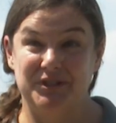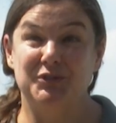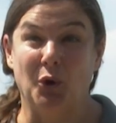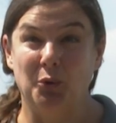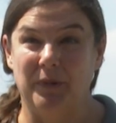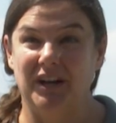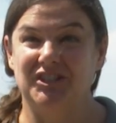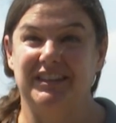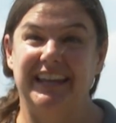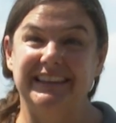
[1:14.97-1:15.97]
so much
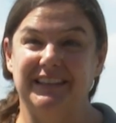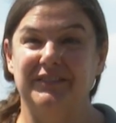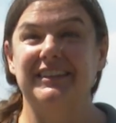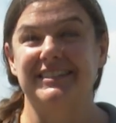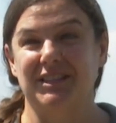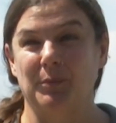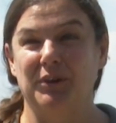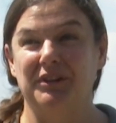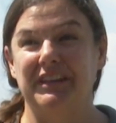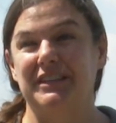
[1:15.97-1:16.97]
and they live in this
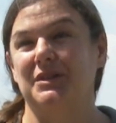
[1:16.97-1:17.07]
community,